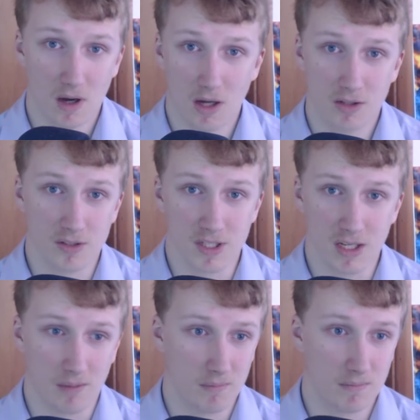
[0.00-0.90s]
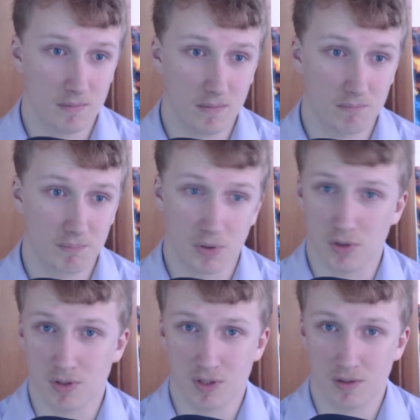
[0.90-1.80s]
I couldn't see it
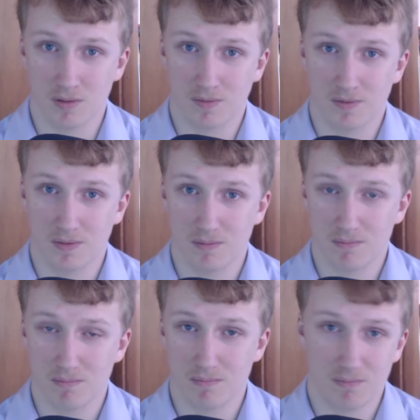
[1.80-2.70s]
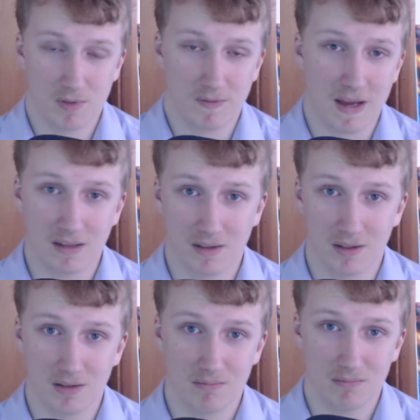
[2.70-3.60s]
because of the fact
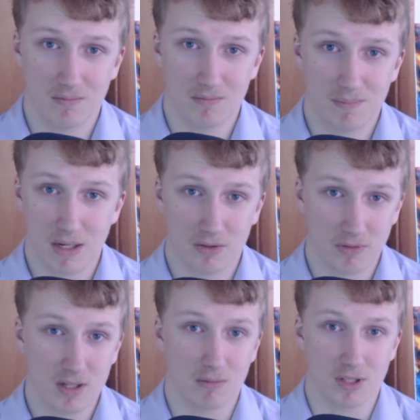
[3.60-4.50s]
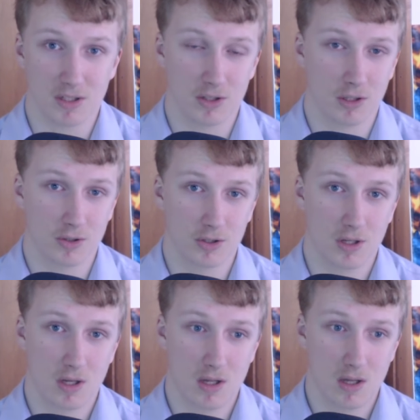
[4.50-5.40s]
that Pellegrini was in charge,
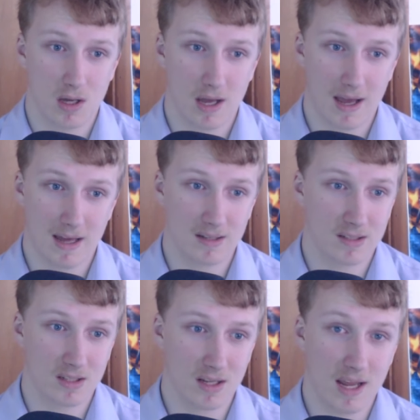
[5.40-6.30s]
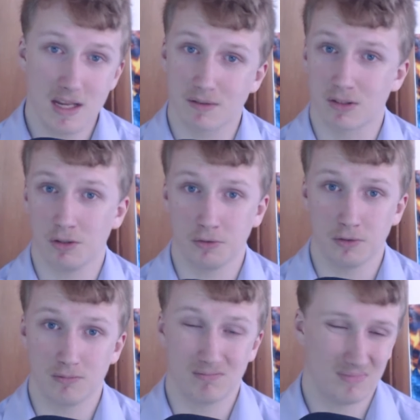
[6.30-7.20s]
and he's
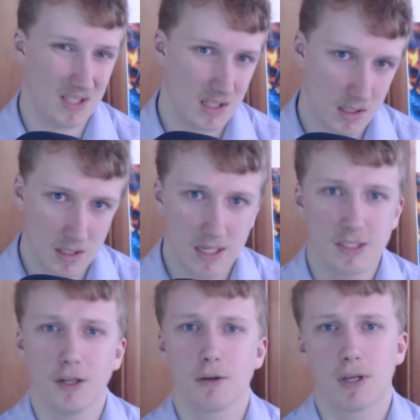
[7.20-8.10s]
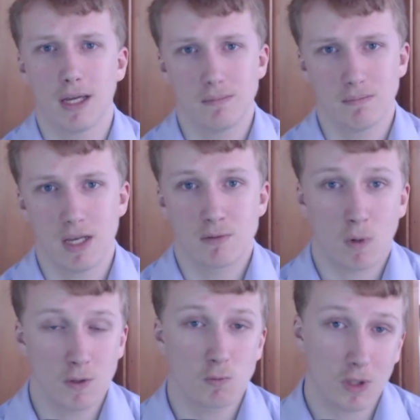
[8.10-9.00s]
done he's done okay. He's
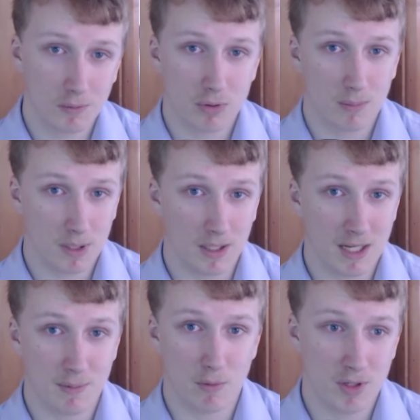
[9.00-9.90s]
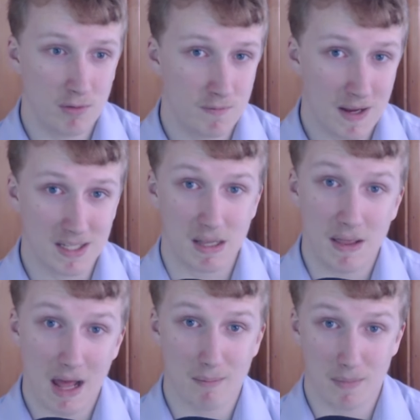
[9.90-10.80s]
won one Premier League, but when you invest
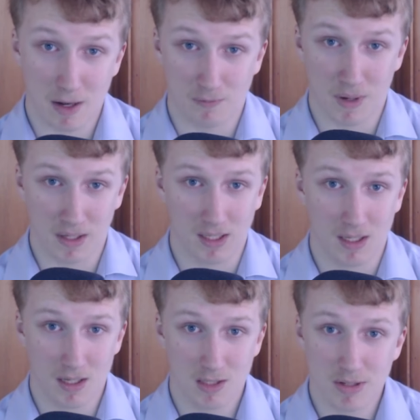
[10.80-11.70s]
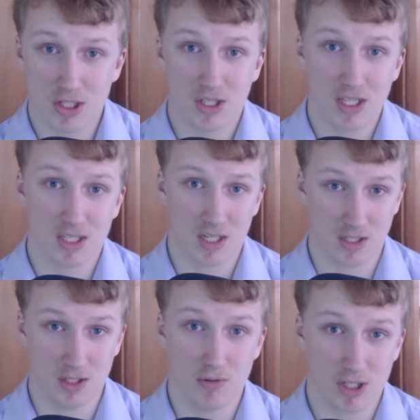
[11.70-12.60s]
that amount of money, especially this
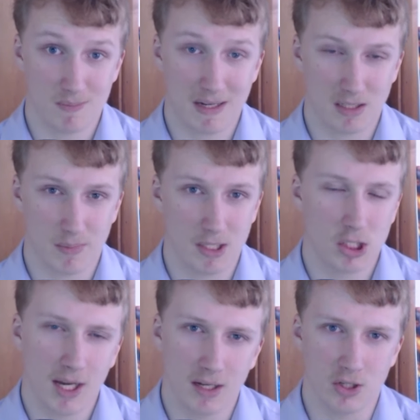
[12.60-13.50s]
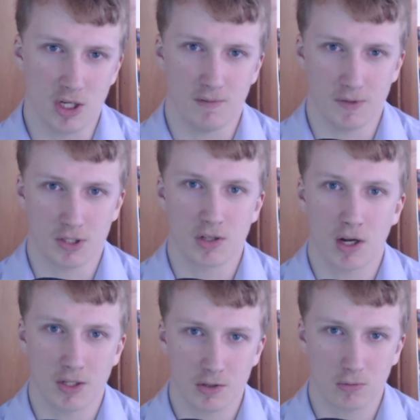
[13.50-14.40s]
season, you expect to be challenging for the
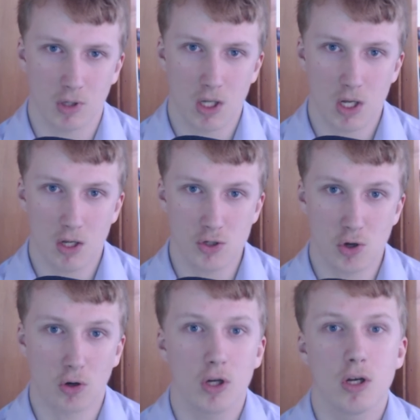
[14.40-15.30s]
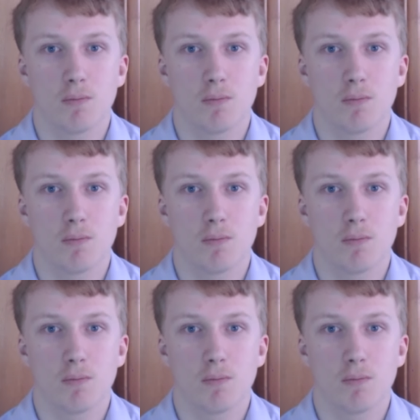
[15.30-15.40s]
title, not